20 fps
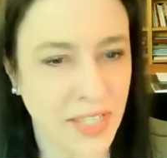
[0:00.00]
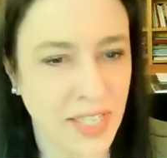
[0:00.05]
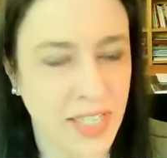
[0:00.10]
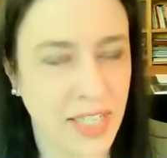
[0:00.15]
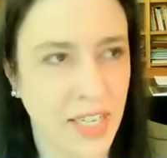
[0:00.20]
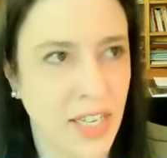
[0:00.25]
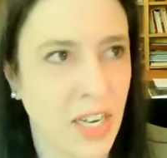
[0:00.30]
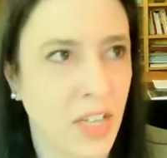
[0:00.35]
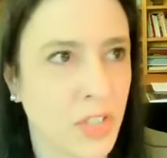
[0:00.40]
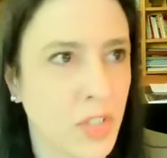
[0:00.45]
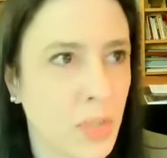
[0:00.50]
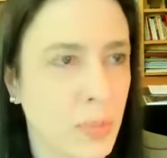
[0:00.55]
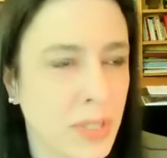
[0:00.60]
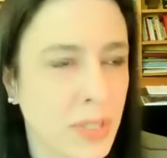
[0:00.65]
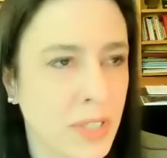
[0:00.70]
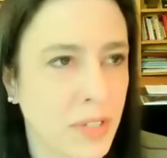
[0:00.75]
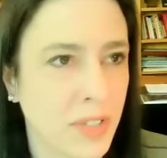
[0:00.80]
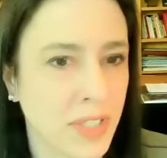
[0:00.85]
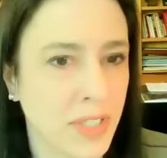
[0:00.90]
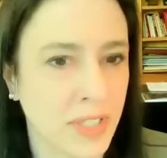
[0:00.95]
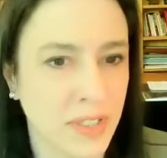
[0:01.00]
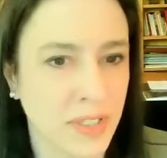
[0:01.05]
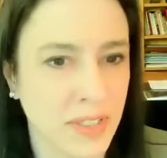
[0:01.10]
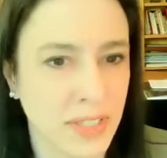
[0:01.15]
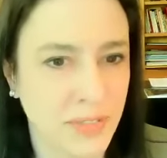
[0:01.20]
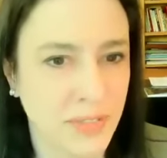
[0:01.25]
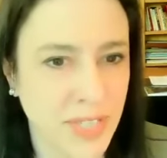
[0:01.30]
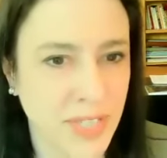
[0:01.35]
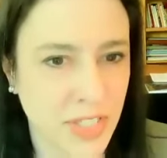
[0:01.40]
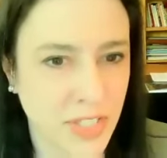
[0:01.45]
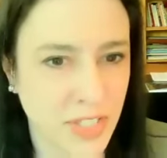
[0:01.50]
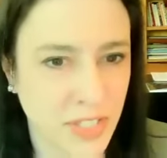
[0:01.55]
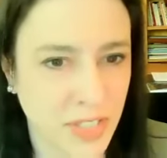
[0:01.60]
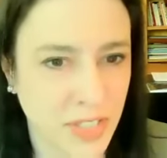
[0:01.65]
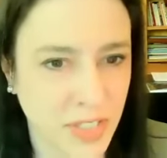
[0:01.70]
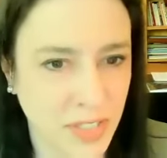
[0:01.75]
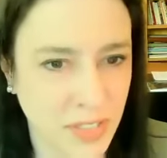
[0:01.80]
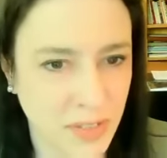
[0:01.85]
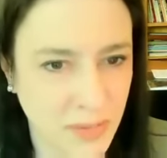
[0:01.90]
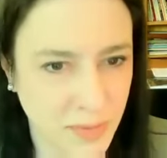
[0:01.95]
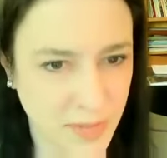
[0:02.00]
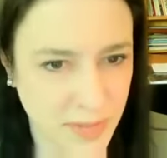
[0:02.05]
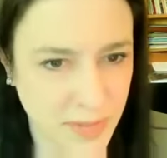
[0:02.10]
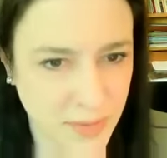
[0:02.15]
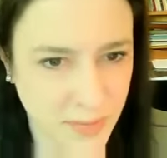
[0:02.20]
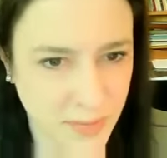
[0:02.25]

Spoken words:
like an entrepreneurial investor